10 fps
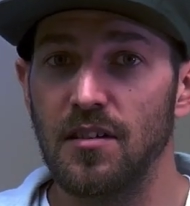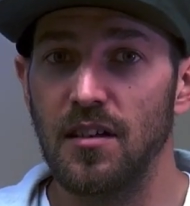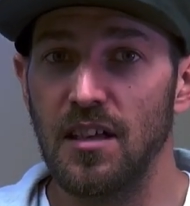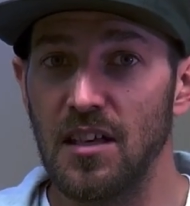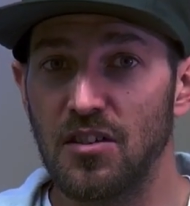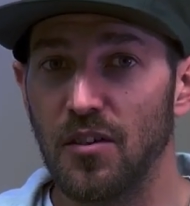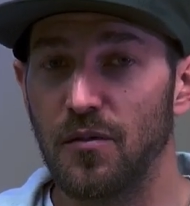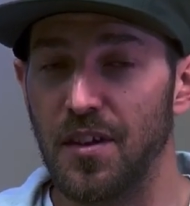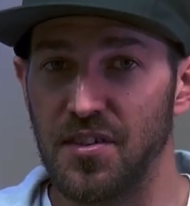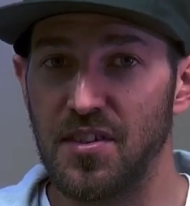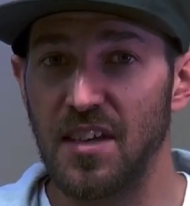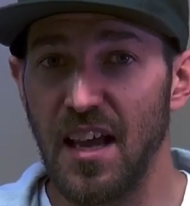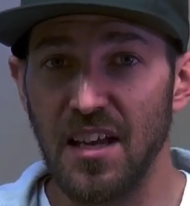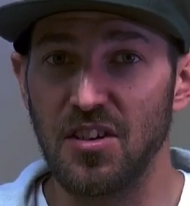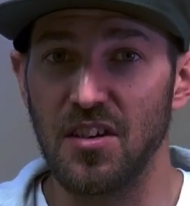each of the
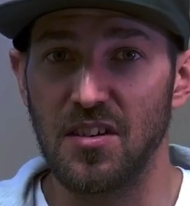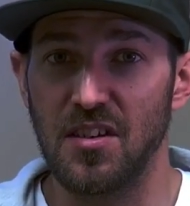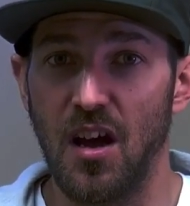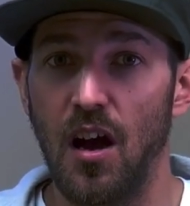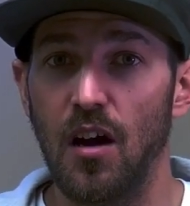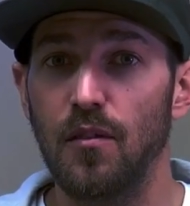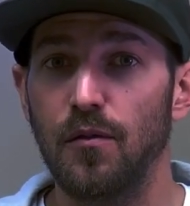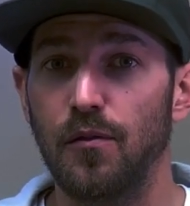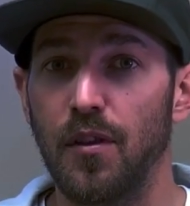stages of